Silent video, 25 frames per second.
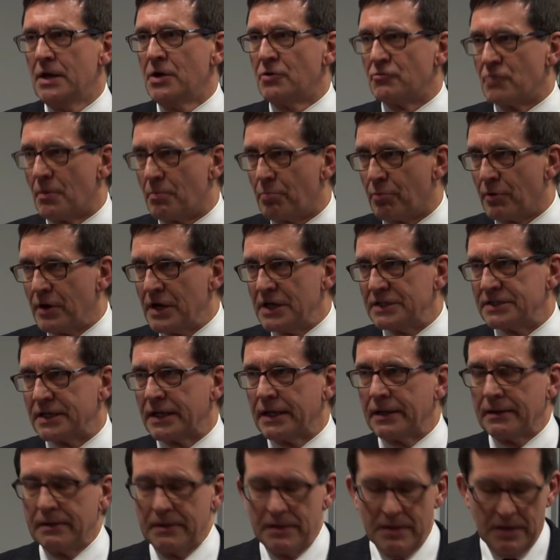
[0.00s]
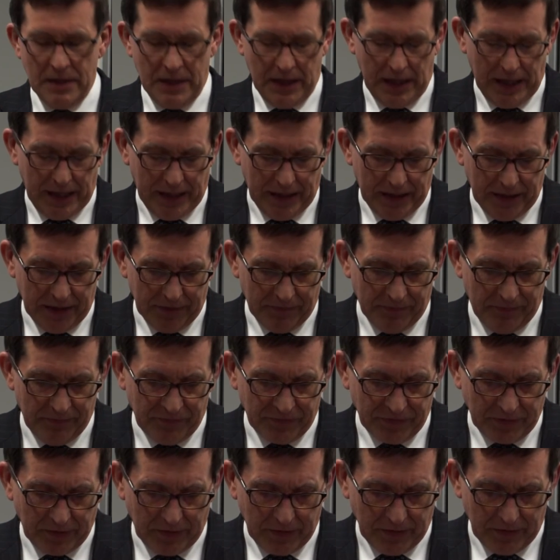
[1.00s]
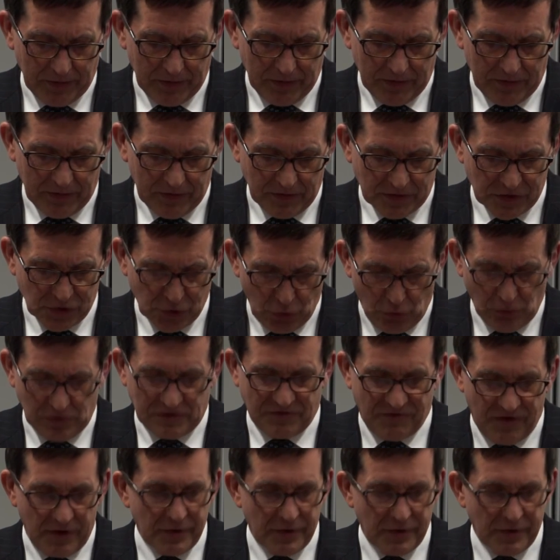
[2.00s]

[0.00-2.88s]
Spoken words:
Reprising Saul's